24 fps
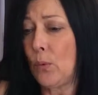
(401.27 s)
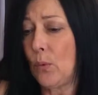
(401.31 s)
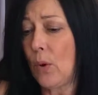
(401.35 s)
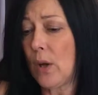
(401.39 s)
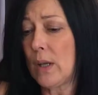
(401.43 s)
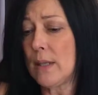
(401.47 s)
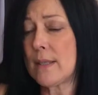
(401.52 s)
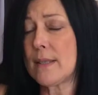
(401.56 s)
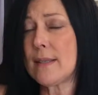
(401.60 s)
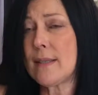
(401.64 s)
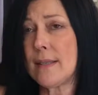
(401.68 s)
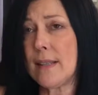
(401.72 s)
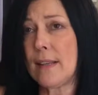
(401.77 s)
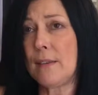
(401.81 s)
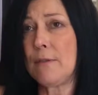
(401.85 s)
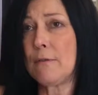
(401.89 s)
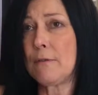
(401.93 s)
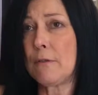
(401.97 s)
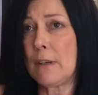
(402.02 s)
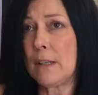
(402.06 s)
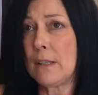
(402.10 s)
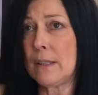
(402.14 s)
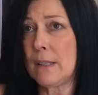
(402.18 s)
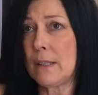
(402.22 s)
what's
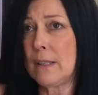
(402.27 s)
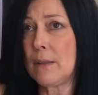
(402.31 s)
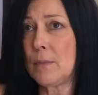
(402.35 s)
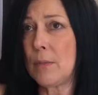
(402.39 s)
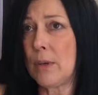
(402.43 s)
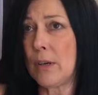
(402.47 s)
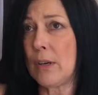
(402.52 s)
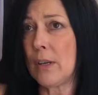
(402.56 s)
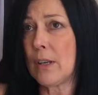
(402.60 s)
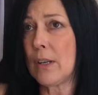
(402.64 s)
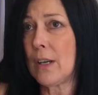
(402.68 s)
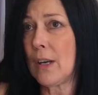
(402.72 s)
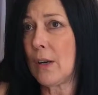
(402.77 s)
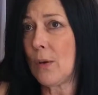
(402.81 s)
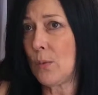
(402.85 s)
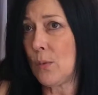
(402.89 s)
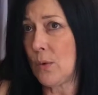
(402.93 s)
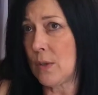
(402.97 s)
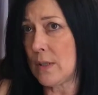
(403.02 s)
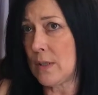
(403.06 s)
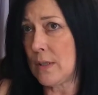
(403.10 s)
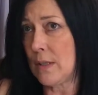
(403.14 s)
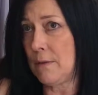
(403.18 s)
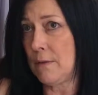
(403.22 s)
different in America,
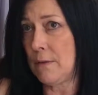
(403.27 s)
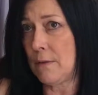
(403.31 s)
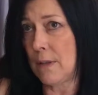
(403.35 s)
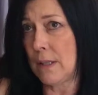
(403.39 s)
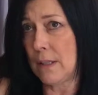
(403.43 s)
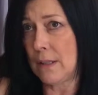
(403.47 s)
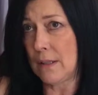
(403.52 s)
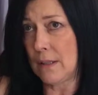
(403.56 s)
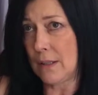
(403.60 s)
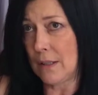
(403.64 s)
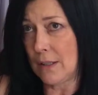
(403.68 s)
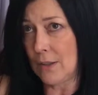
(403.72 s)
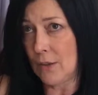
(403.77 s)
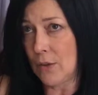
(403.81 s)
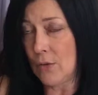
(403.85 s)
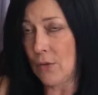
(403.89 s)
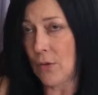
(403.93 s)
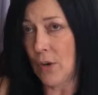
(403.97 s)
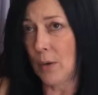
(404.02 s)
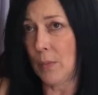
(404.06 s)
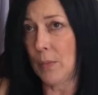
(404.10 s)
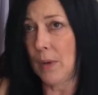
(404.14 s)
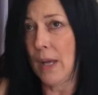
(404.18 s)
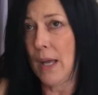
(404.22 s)
what's different in
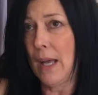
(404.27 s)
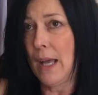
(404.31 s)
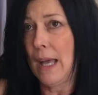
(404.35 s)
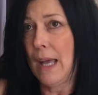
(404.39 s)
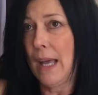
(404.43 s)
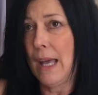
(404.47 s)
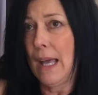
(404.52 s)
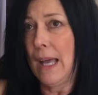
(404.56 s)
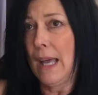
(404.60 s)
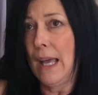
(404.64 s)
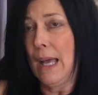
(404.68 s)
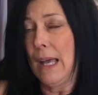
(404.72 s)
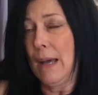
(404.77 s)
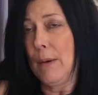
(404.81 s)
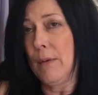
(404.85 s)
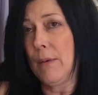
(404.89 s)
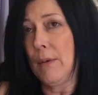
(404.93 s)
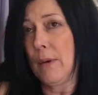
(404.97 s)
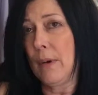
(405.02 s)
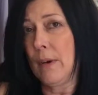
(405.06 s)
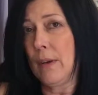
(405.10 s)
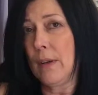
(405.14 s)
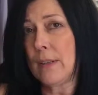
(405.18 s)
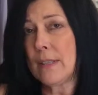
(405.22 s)
Europe.
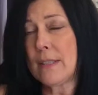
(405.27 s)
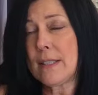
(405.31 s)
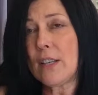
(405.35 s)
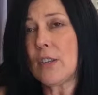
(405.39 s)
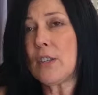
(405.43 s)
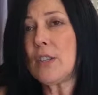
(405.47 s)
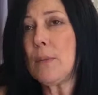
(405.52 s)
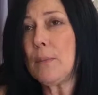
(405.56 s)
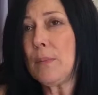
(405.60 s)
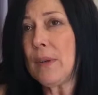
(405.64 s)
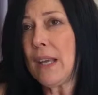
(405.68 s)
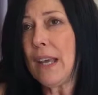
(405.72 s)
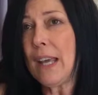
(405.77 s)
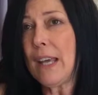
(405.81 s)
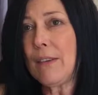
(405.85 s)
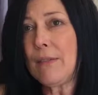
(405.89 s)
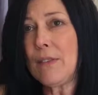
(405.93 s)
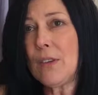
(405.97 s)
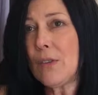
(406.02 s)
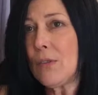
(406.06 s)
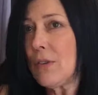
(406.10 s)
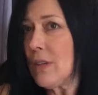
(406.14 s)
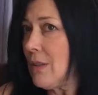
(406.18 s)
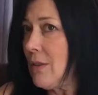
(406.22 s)
Certain
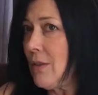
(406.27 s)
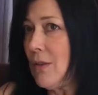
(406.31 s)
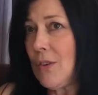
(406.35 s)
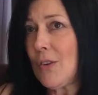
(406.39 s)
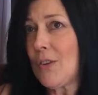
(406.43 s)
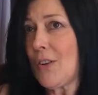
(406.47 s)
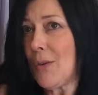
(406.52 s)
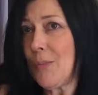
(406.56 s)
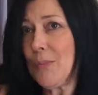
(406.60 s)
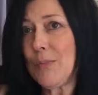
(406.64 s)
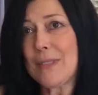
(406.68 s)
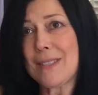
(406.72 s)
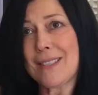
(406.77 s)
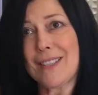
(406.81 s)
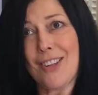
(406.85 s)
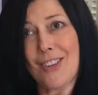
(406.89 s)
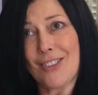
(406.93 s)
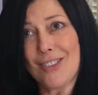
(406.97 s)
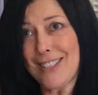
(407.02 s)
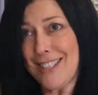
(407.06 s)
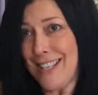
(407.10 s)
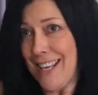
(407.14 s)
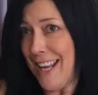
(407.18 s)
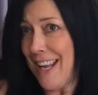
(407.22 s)
behavior in Europe is
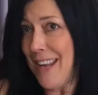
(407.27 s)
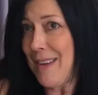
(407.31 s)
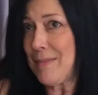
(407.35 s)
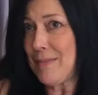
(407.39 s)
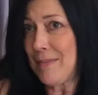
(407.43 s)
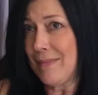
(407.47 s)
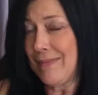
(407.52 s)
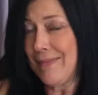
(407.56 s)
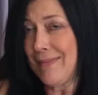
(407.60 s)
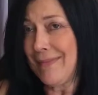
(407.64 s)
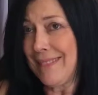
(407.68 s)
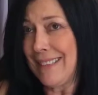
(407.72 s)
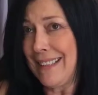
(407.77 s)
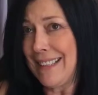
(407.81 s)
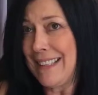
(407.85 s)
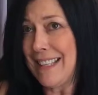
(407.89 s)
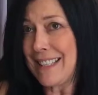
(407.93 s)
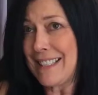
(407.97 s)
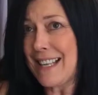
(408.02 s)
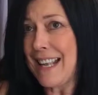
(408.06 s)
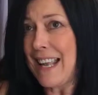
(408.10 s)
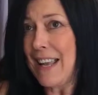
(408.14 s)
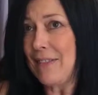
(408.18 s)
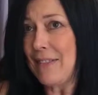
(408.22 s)
not same it
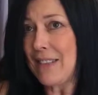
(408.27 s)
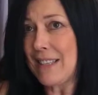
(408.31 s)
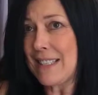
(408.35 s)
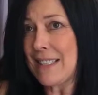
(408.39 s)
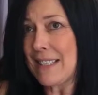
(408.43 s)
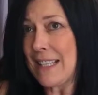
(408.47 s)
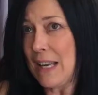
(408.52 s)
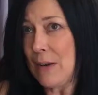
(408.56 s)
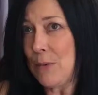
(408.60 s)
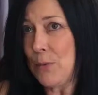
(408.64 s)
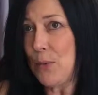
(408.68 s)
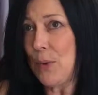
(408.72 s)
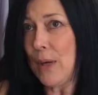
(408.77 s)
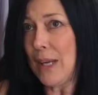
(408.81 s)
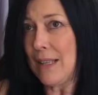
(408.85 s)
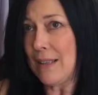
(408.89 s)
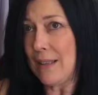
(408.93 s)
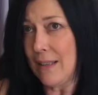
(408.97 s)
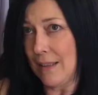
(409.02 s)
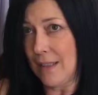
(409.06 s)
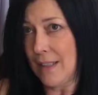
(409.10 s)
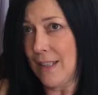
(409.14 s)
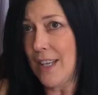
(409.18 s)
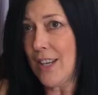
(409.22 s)
doesn't have the same
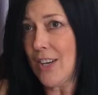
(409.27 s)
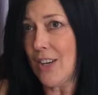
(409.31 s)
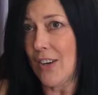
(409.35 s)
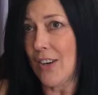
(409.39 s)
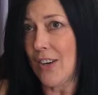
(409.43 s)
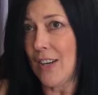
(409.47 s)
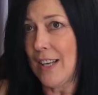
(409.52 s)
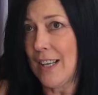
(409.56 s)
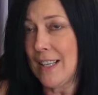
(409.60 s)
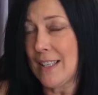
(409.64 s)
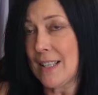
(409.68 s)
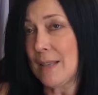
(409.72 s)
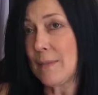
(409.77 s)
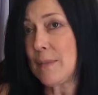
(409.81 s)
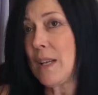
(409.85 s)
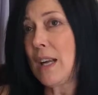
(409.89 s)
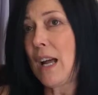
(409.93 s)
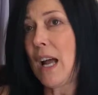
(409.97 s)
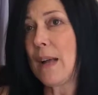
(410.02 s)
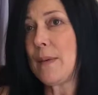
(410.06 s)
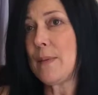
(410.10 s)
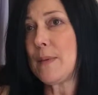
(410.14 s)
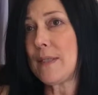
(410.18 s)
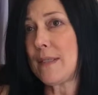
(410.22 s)
weight like here.
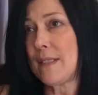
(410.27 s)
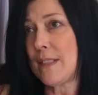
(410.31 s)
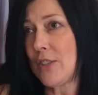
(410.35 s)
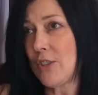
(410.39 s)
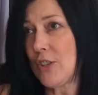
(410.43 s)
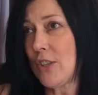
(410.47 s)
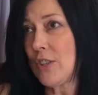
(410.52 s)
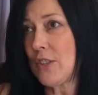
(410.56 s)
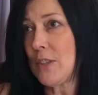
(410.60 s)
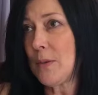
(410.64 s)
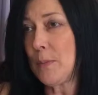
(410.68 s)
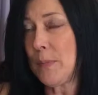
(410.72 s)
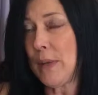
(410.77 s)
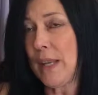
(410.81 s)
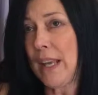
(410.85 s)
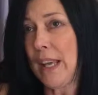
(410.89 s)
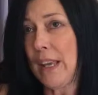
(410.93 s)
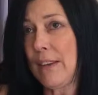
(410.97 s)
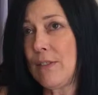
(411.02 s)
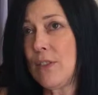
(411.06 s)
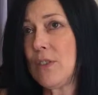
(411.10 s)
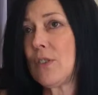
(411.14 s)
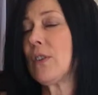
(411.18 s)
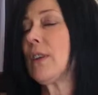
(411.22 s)
Sometimes the certain
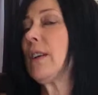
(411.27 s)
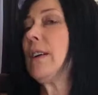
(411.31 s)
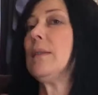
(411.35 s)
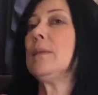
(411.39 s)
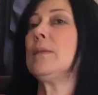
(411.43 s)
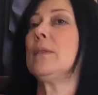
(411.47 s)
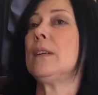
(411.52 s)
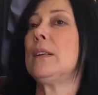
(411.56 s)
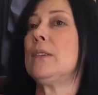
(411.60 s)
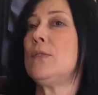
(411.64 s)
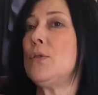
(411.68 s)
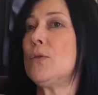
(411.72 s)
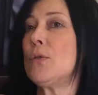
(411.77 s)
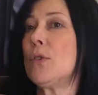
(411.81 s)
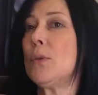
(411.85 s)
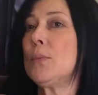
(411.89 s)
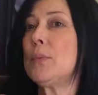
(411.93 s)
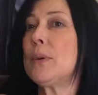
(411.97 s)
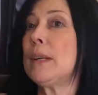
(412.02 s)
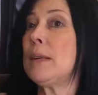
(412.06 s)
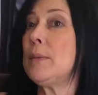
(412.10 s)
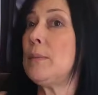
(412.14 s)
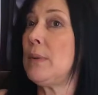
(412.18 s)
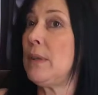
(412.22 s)
behavior in
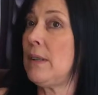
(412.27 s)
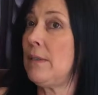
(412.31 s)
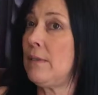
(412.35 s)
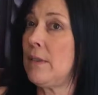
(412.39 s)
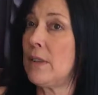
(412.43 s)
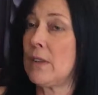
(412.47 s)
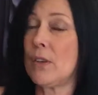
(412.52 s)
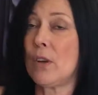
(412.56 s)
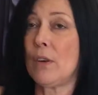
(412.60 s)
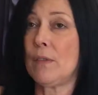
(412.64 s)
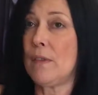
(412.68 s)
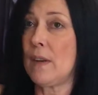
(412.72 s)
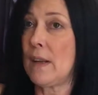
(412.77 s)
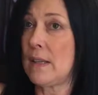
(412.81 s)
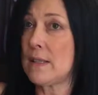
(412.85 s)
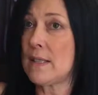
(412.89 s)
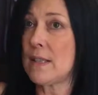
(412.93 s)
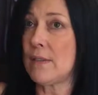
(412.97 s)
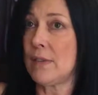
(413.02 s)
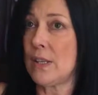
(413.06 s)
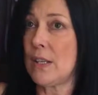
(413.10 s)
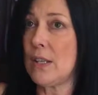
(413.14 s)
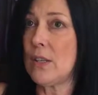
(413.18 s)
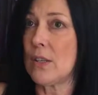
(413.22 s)
Europe can be very
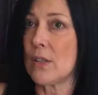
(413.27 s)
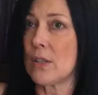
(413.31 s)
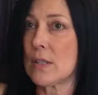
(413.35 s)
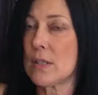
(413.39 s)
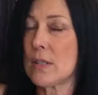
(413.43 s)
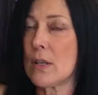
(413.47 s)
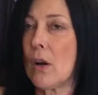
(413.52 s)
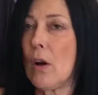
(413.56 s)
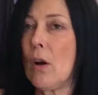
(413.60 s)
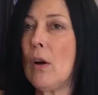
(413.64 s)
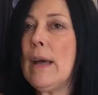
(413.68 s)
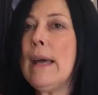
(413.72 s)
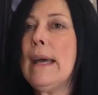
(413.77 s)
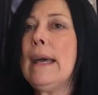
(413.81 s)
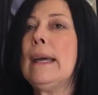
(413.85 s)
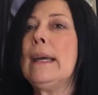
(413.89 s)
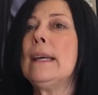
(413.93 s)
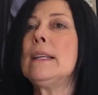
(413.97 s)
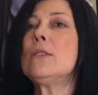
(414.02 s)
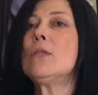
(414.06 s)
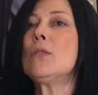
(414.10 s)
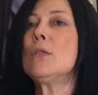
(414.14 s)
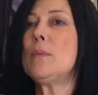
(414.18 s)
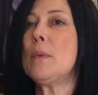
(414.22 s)
offensive here. So
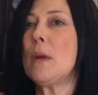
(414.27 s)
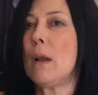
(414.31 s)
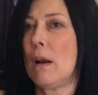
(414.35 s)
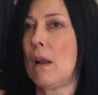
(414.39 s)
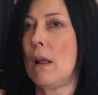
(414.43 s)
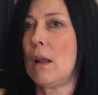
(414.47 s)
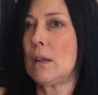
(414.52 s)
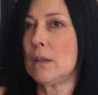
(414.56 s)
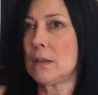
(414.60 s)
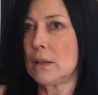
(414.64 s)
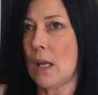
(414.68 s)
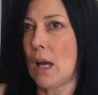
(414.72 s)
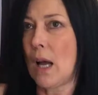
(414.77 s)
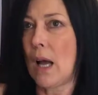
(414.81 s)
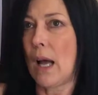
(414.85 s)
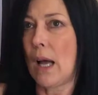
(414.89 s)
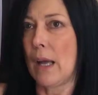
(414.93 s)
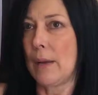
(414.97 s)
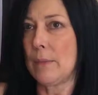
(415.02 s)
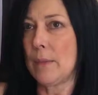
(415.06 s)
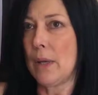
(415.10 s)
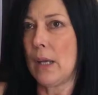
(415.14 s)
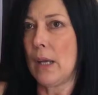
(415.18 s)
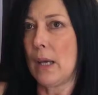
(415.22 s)
it took me a long
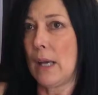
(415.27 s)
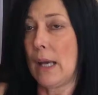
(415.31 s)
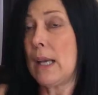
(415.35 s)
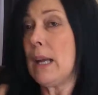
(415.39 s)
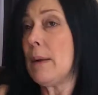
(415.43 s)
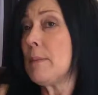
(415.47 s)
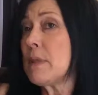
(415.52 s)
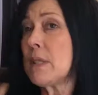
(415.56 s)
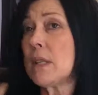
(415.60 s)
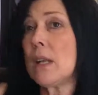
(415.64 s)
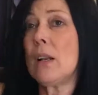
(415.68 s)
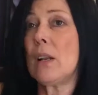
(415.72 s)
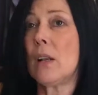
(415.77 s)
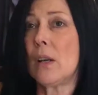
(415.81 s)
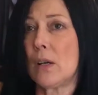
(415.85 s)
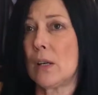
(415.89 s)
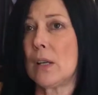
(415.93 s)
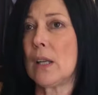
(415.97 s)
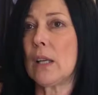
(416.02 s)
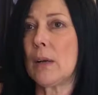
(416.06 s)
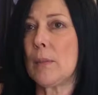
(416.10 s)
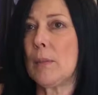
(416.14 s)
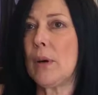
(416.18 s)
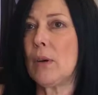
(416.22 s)
time, and I'm still
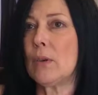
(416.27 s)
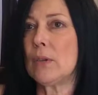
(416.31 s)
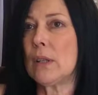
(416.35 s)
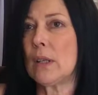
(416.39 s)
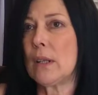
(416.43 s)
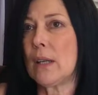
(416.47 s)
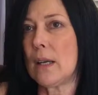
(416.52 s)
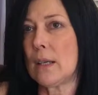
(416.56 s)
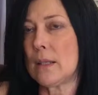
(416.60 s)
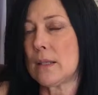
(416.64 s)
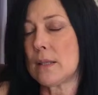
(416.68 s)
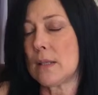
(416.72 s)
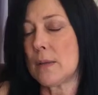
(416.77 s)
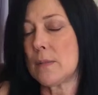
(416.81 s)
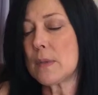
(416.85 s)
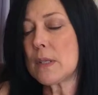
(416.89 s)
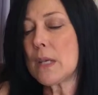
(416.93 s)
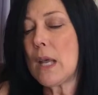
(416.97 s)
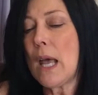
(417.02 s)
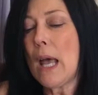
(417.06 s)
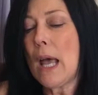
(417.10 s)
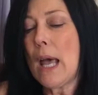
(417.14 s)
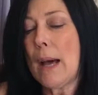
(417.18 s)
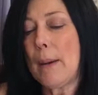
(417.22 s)
learning about the customs.
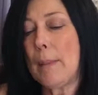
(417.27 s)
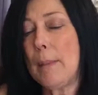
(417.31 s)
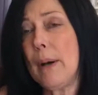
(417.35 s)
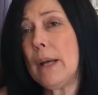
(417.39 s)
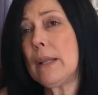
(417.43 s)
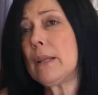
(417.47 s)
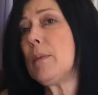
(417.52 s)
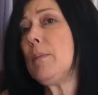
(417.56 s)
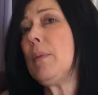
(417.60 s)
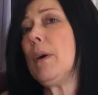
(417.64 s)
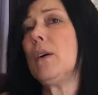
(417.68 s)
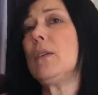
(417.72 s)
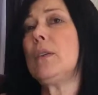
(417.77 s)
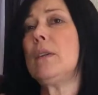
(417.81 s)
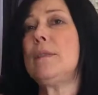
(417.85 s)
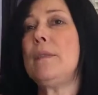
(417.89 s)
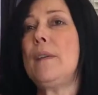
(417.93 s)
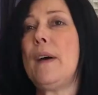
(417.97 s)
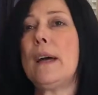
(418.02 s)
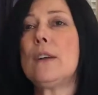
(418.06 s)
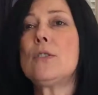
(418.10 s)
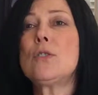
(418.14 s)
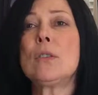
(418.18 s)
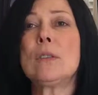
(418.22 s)
But about the
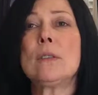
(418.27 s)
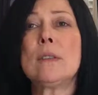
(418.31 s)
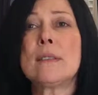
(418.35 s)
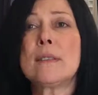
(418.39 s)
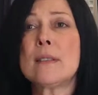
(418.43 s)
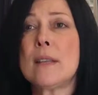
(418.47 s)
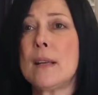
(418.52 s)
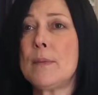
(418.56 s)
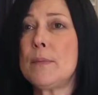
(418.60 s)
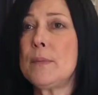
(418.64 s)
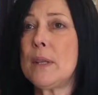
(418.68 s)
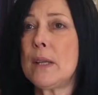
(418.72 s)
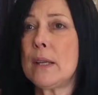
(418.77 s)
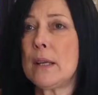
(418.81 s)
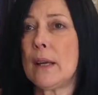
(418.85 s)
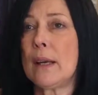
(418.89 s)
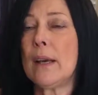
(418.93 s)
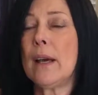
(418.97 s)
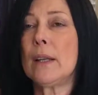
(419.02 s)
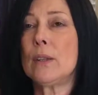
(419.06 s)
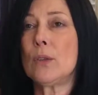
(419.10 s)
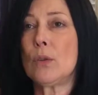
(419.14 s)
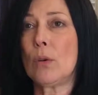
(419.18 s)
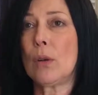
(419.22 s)
fashion, the same thing I
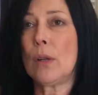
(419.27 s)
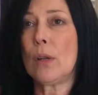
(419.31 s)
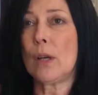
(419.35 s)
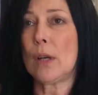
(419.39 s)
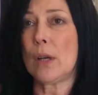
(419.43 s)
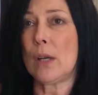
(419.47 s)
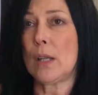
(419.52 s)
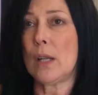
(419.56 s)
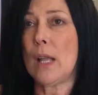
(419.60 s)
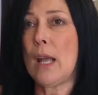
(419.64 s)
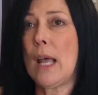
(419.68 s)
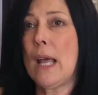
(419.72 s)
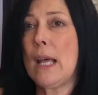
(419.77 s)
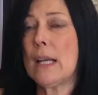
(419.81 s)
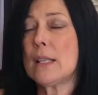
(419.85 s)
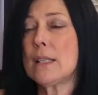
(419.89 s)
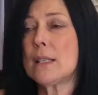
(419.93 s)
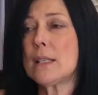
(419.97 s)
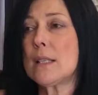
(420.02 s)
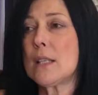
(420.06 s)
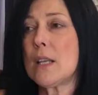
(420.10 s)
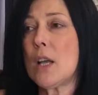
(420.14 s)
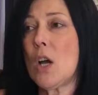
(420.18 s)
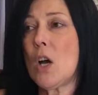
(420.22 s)
had to learn.
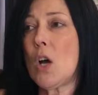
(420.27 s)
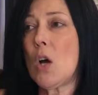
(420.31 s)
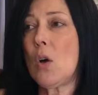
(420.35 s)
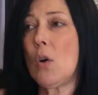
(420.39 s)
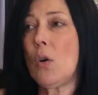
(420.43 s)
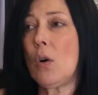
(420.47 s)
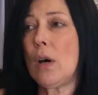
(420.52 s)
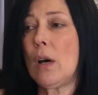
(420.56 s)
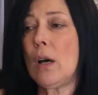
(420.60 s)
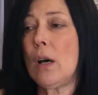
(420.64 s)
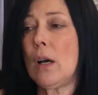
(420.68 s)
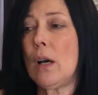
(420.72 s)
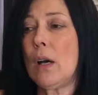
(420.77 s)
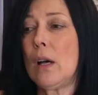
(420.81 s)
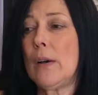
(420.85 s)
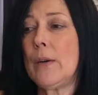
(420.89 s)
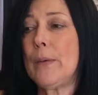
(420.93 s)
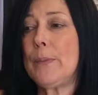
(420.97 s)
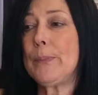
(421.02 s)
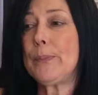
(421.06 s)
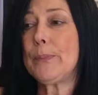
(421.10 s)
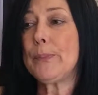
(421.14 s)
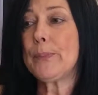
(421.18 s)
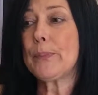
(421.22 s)

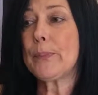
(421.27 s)
So